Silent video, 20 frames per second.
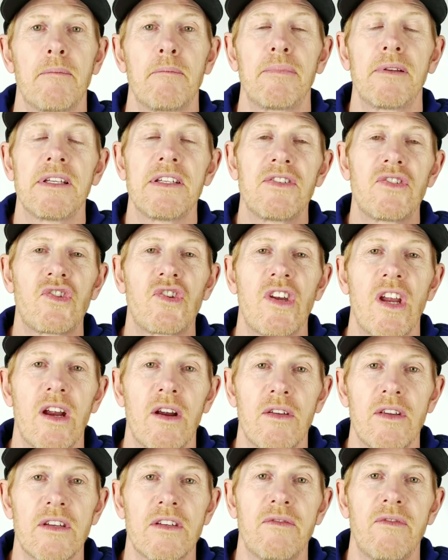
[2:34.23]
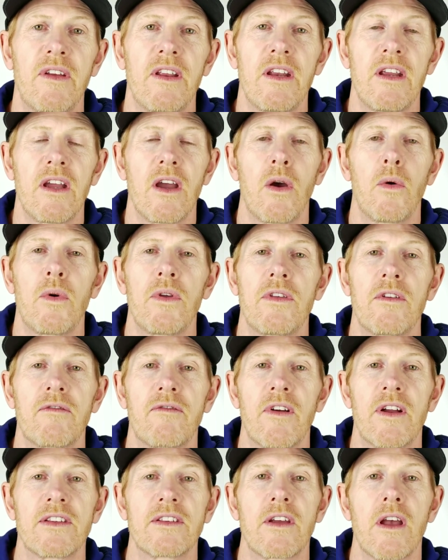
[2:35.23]
Please share this video with your
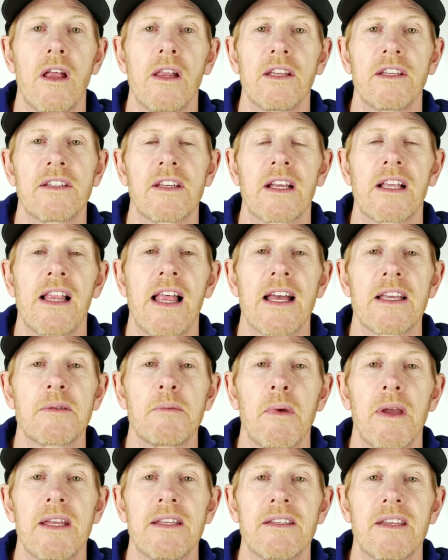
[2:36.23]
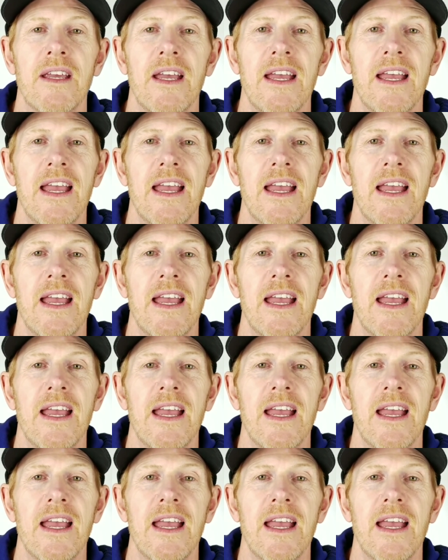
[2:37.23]
friends, colleagues, and classmates.